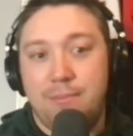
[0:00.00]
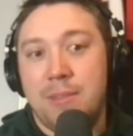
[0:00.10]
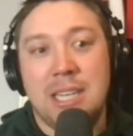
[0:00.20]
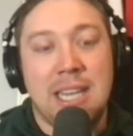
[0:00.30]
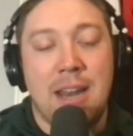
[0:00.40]

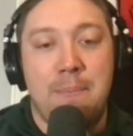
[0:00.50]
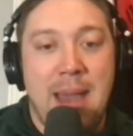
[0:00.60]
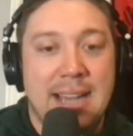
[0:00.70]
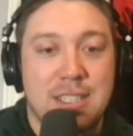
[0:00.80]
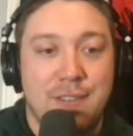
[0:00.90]
You get a
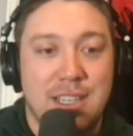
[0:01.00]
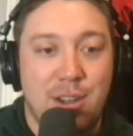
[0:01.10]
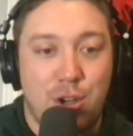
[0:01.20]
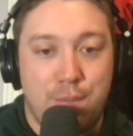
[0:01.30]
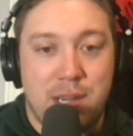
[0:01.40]
massive
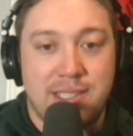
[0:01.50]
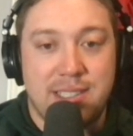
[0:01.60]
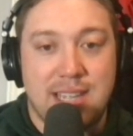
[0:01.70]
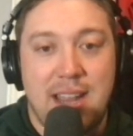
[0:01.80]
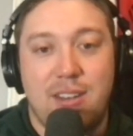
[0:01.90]
interior
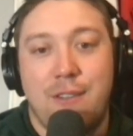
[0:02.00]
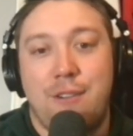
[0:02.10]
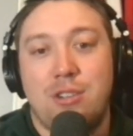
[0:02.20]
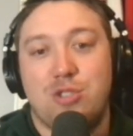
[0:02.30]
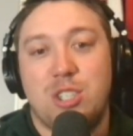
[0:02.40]
presence at
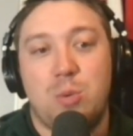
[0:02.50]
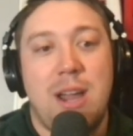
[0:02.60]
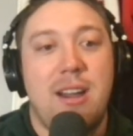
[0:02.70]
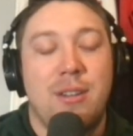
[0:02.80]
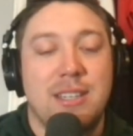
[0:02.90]
Tavondre
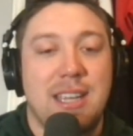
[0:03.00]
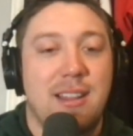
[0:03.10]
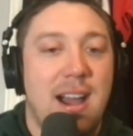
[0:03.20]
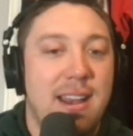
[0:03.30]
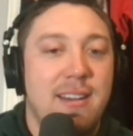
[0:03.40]
Sweat on the
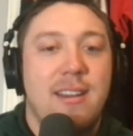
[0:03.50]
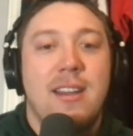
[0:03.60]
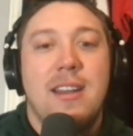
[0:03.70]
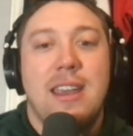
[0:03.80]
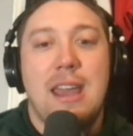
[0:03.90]
D-line.
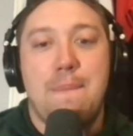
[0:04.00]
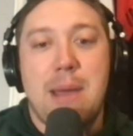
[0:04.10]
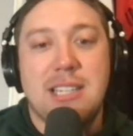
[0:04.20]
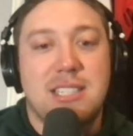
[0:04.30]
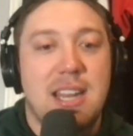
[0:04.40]
You get
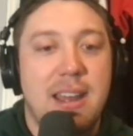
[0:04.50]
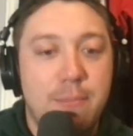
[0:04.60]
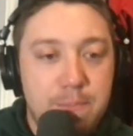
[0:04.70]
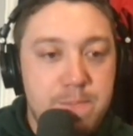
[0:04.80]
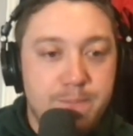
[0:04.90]
Ben Sinnott,
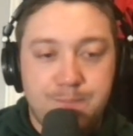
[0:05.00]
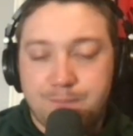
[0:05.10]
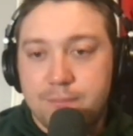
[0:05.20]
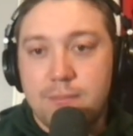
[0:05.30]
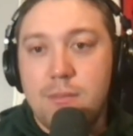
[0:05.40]

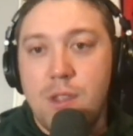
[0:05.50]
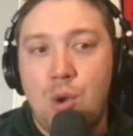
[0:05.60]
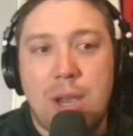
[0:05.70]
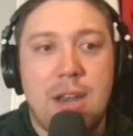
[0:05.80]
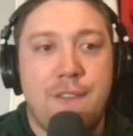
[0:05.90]

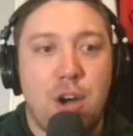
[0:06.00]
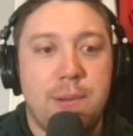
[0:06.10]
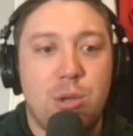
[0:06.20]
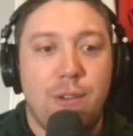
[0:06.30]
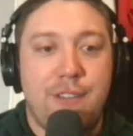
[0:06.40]
who can develop
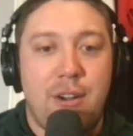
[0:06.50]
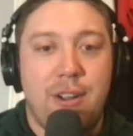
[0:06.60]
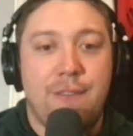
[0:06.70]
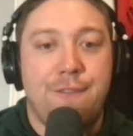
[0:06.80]
into a very